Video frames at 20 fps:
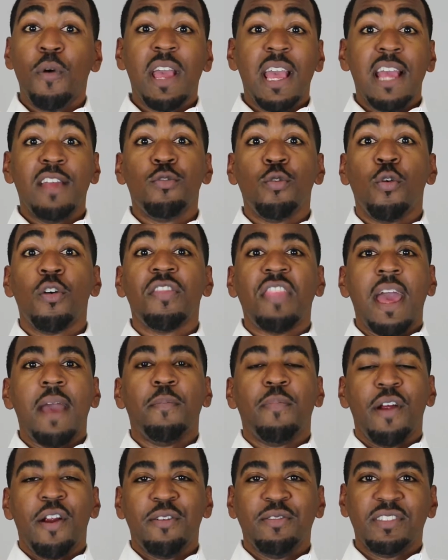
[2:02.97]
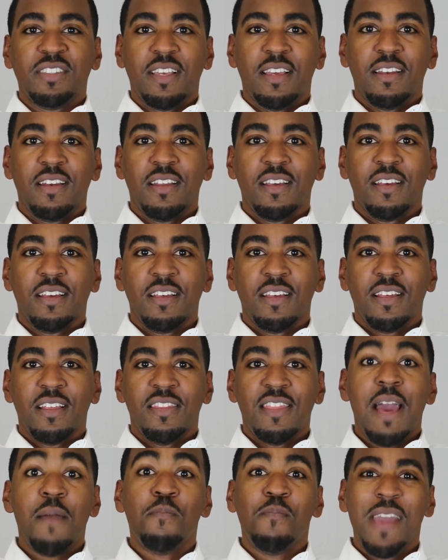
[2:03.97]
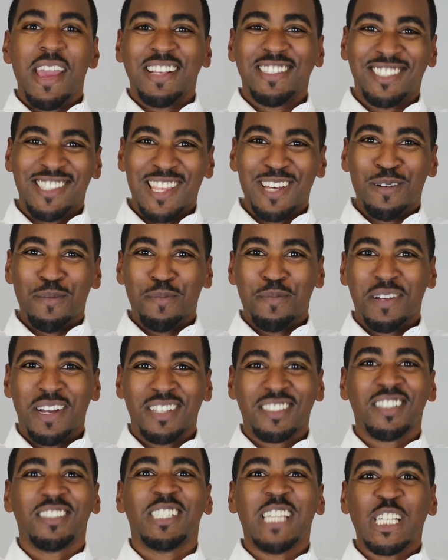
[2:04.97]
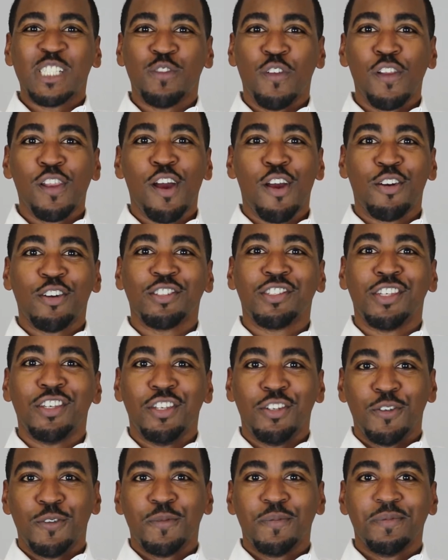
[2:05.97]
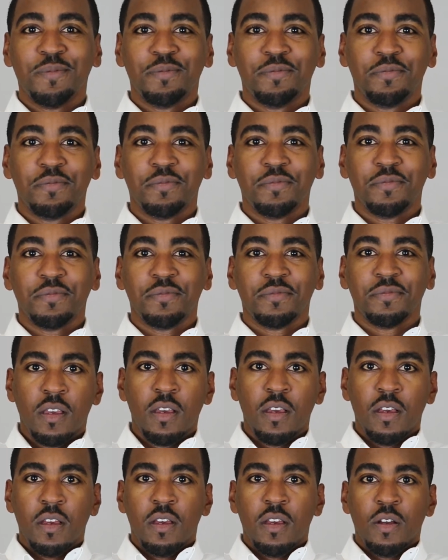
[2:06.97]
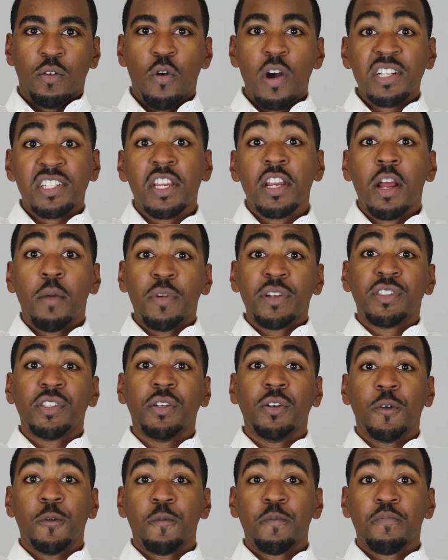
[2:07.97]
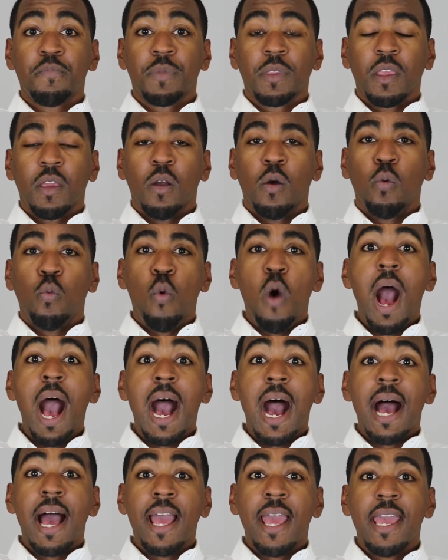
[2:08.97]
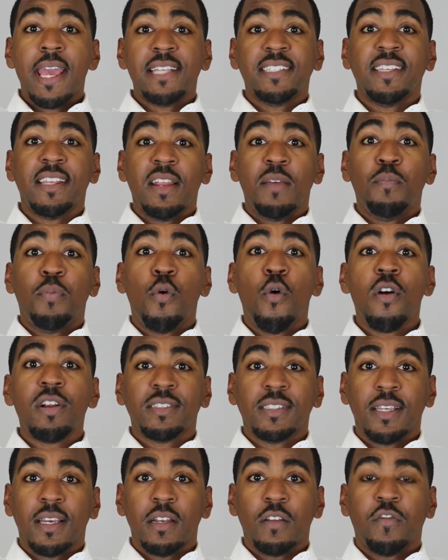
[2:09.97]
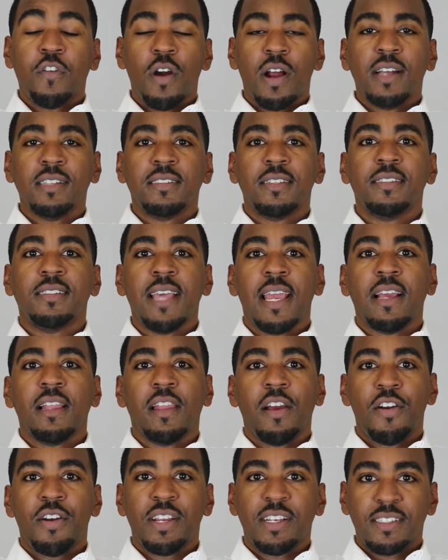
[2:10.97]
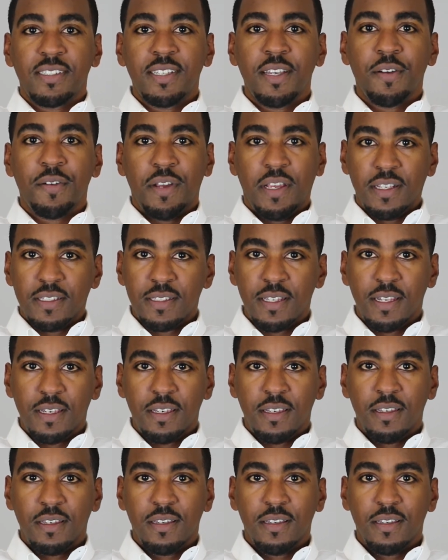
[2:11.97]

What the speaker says: and or that person that makes them a successful learner to you? Question number 2, why is it important for us to take learning seriously?